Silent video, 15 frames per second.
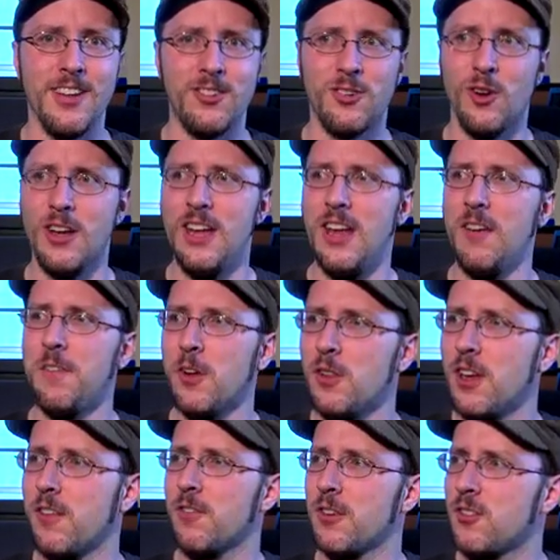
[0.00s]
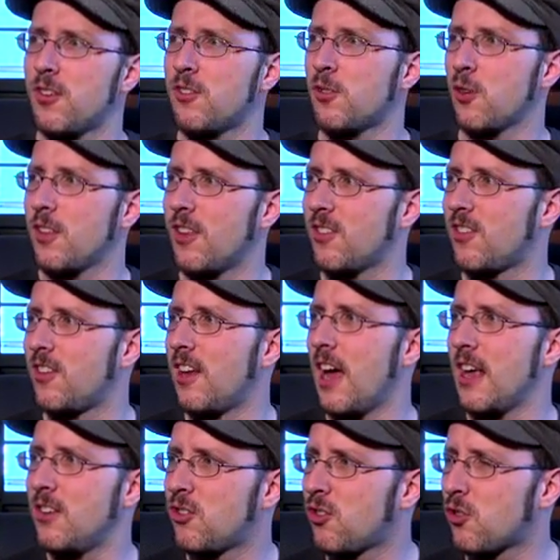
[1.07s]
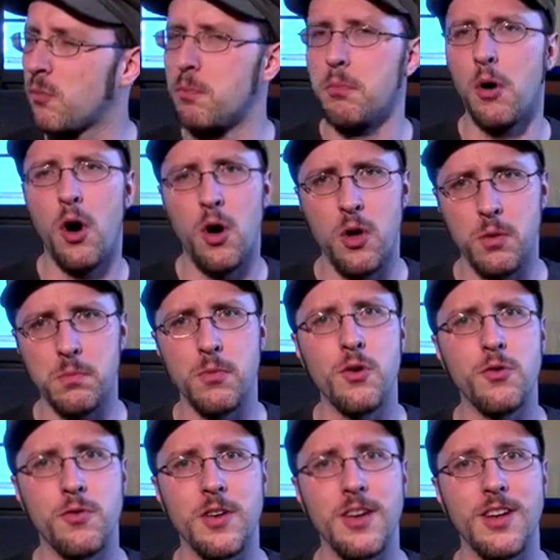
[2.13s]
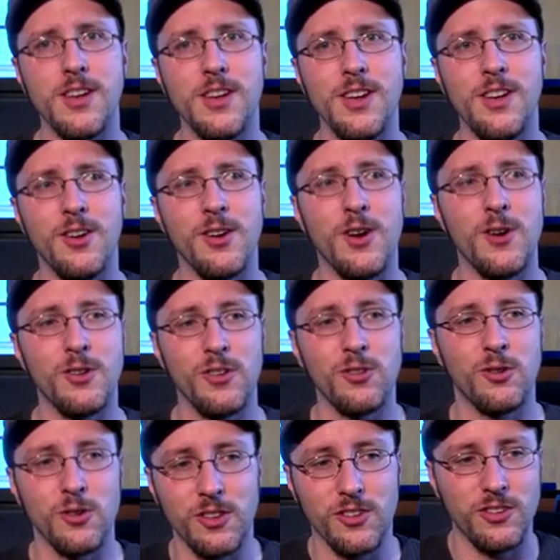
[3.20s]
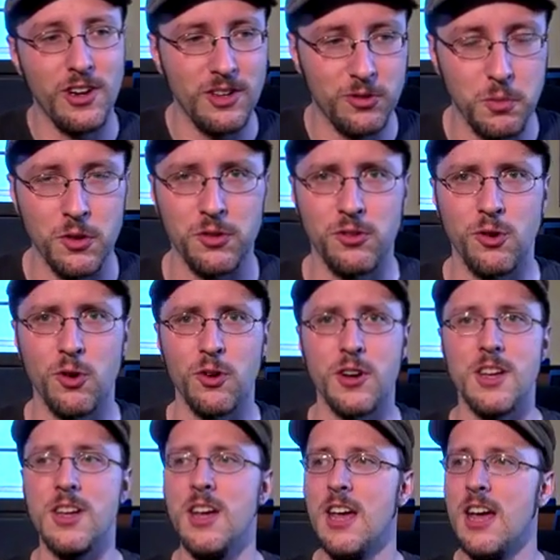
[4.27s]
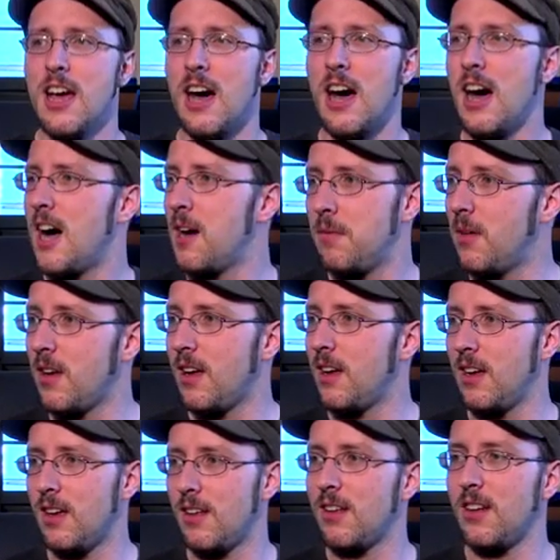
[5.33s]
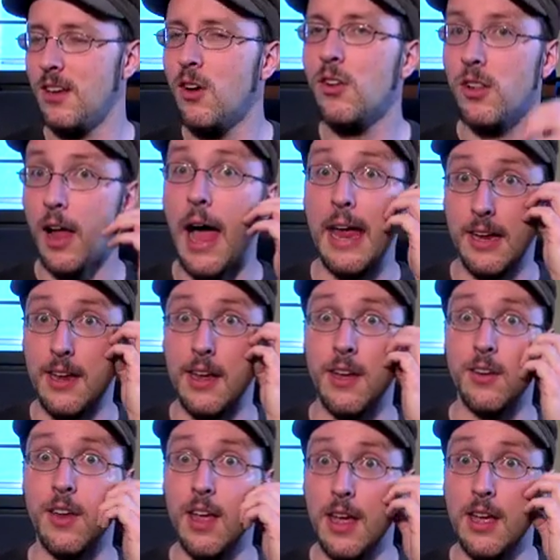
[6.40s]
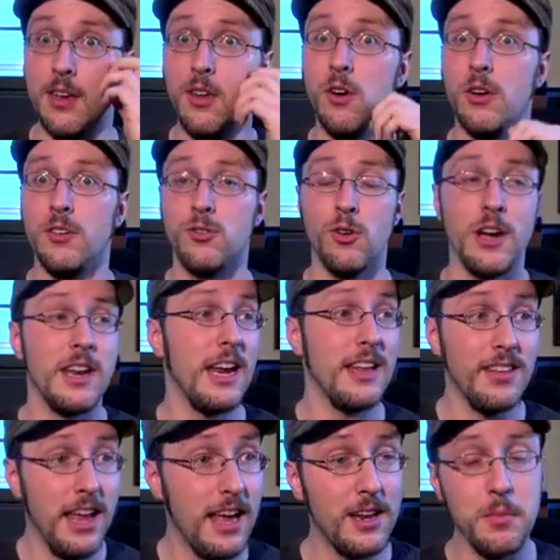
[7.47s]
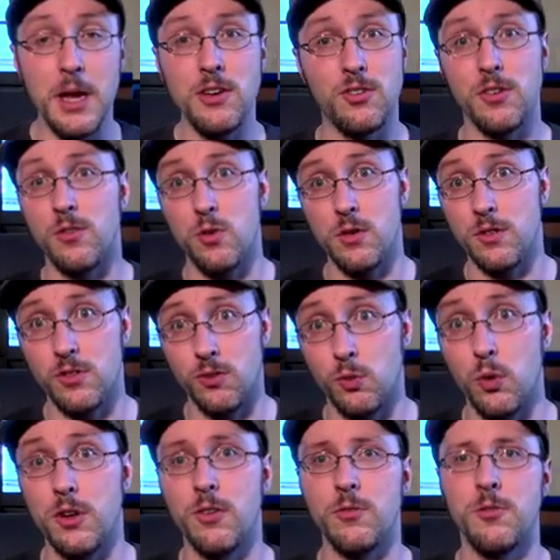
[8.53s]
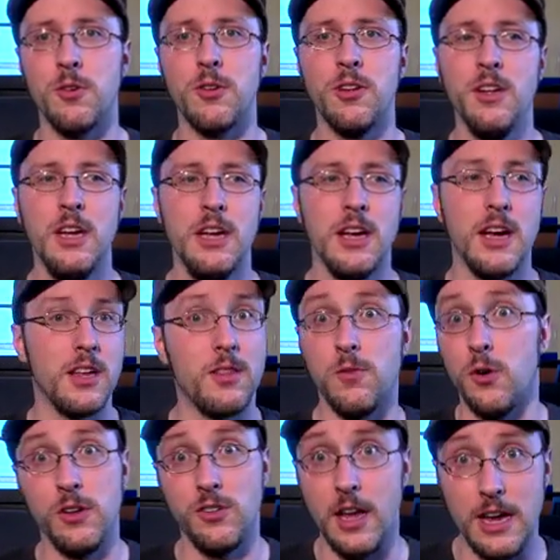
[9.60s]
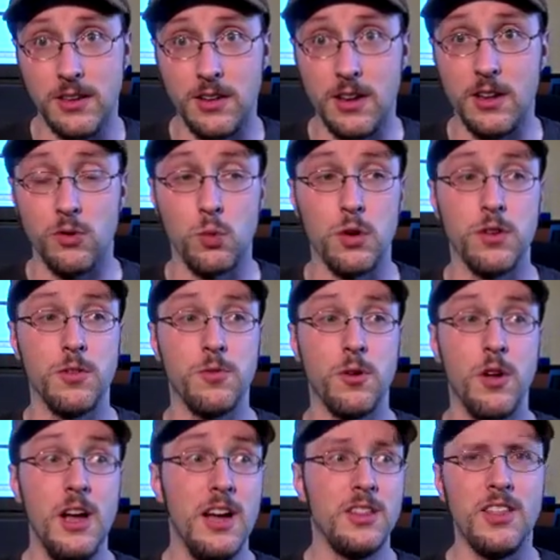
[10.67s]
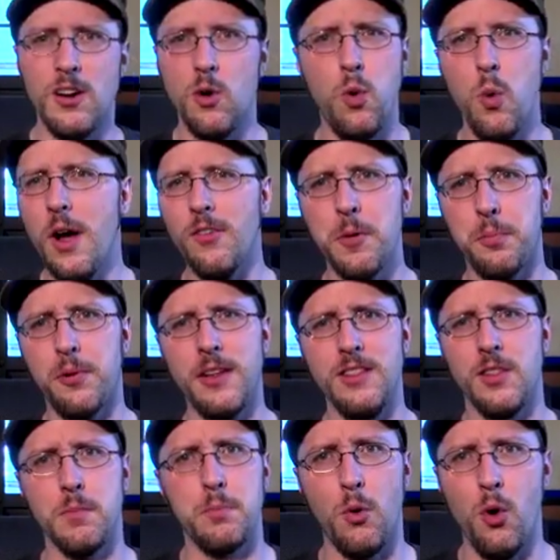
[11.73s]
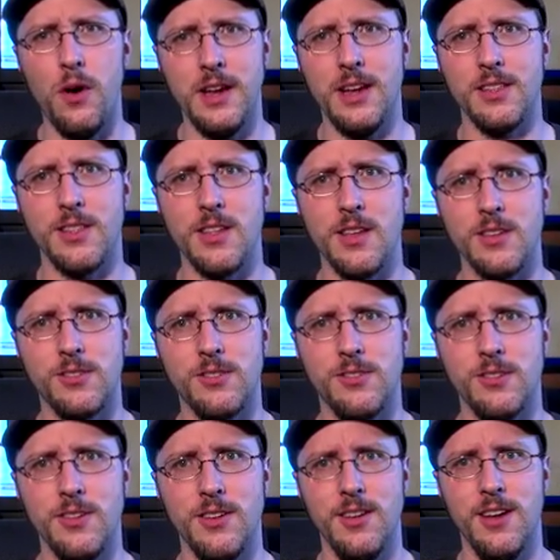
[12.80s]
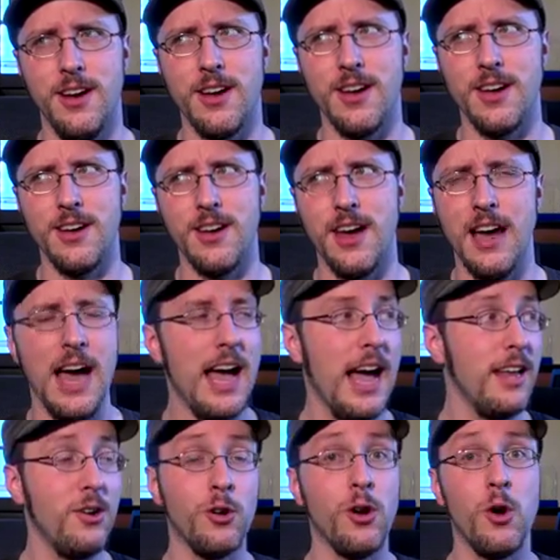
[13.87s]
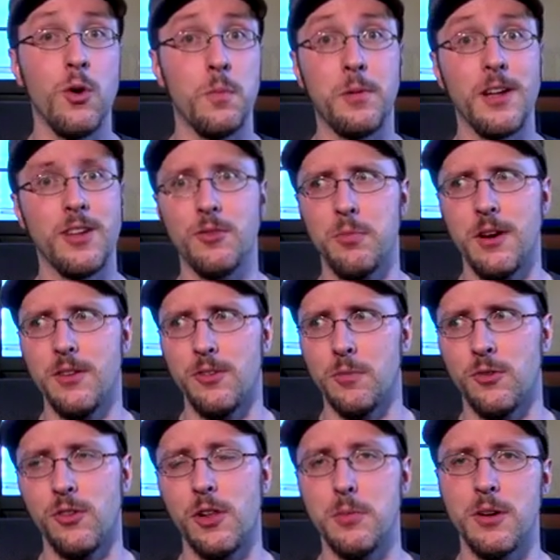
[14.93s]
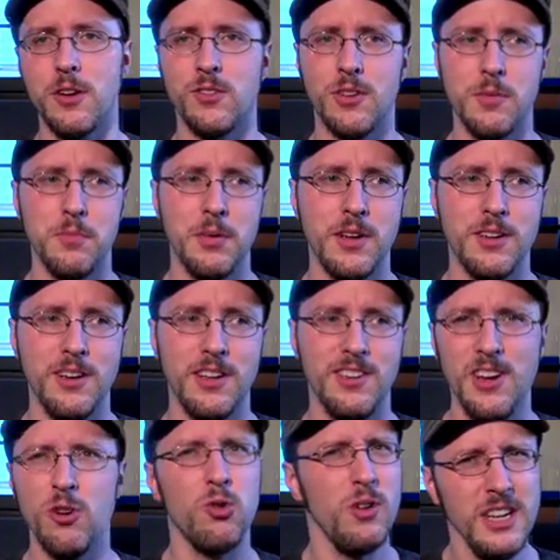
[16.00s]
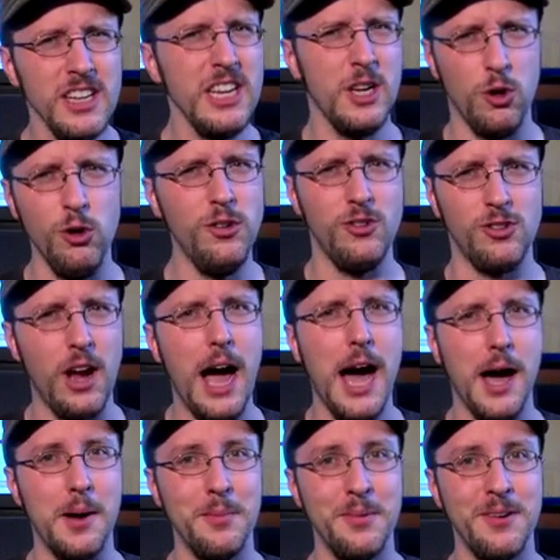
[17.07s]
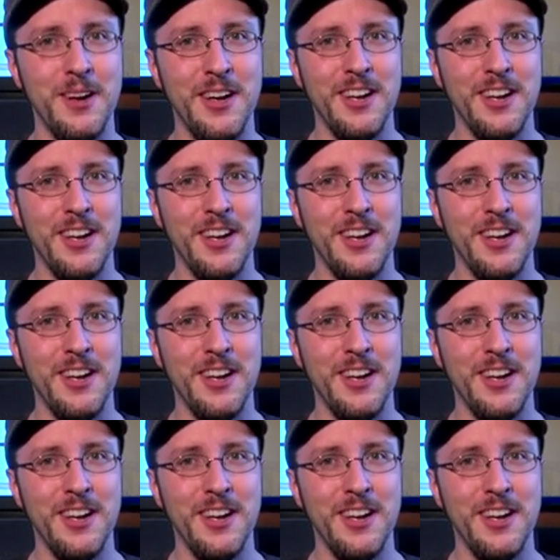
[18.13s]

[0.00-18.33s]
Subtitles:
So if you're looking for just sort of this nice small movie, sort of this nice small story, you'll like it and you'll enjoy it. And the animation, of course, is wonderful. The voice acting is wonderful. Whoever played the boy in this, I don't know who played it. It's probably some celebrity or something, but did a really good job.